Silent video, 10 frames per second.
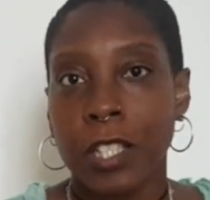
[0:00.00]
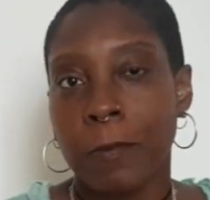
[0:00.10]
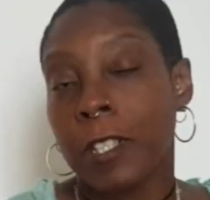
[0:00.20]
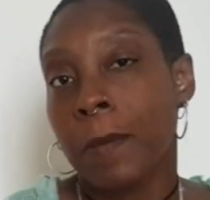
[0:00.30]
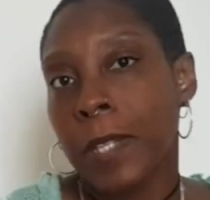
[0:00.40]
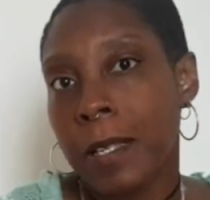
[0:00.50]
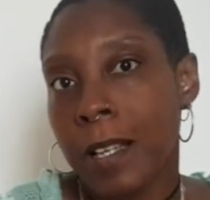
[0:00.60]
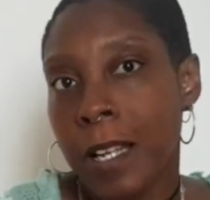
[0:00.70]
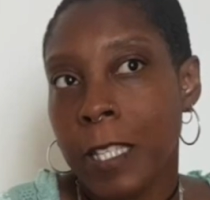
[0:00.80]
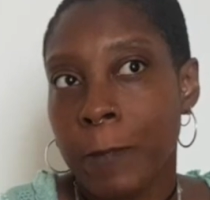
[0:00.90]
sometimes
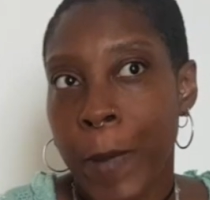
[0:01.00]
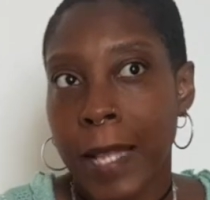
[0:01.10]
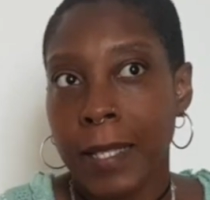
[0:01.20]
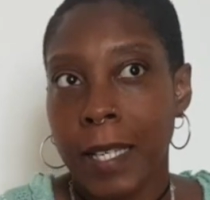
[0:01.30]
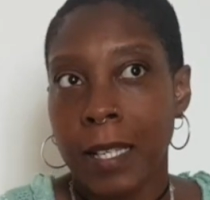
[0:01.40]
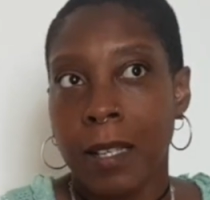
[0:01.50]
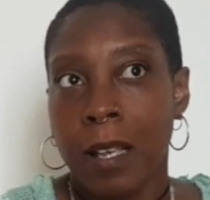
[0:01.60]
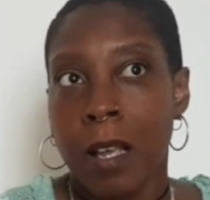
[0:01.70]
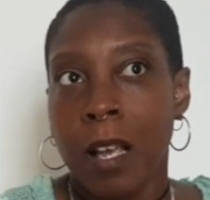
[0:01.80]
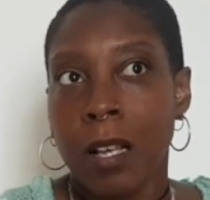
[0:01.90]
unexpected,
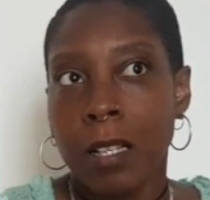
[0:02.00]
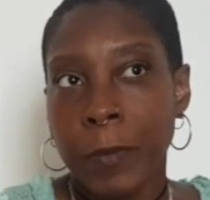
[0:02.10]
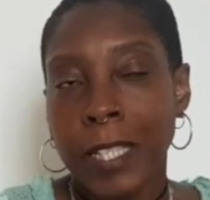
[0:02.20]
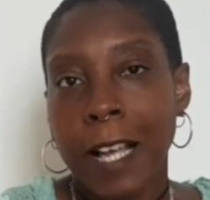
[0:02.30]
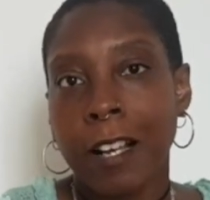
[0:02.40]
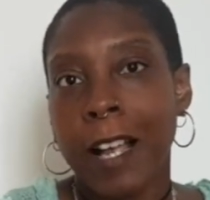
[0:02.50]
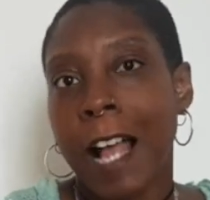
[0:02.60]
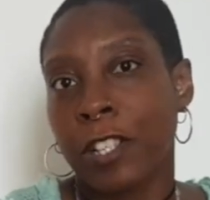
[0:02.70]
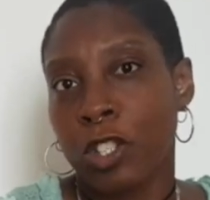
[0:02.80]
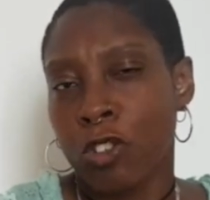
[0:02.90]
could be t
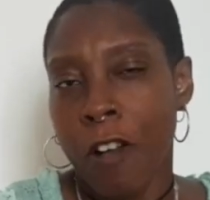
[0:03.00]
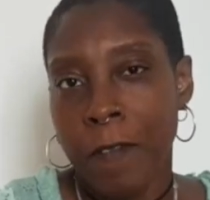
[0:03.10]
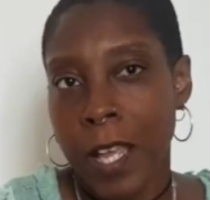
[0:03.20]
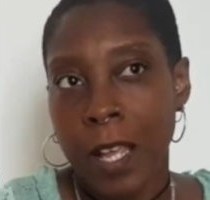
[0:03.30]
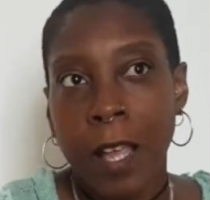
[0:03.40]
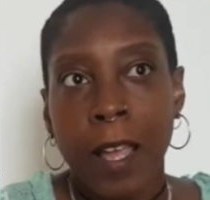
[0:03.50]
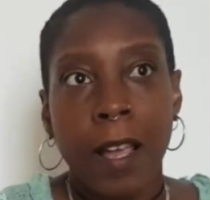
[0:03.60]
catastrophic.